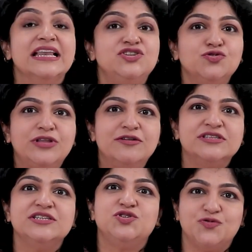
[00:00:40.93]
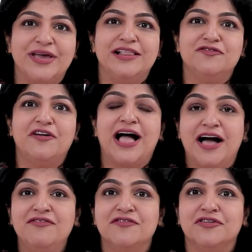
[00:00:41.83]
In 2012,
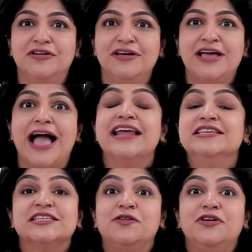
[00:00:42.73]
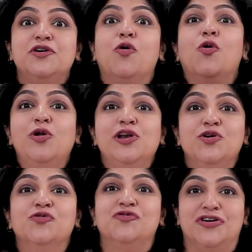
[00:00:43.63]
however, I discovered a whole
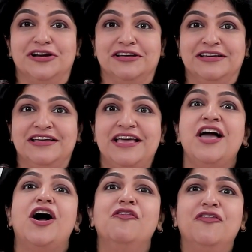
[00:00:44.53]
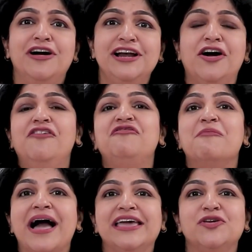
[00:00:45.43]
new world. A world of
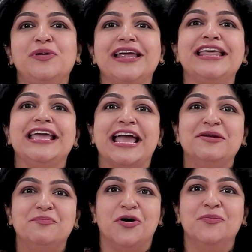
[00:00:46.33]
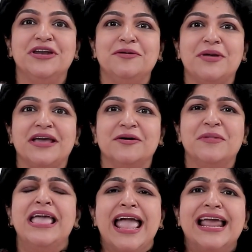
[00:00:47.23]
microblading and permanent makeup.
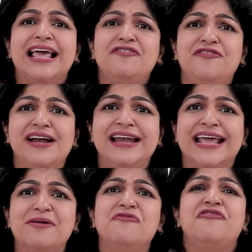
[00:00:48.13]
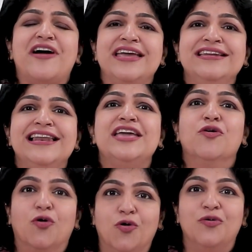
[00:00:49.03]
And I felt like I'm finally
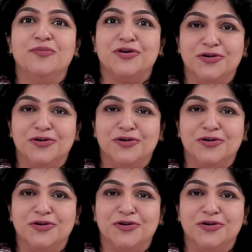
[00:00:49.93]
home,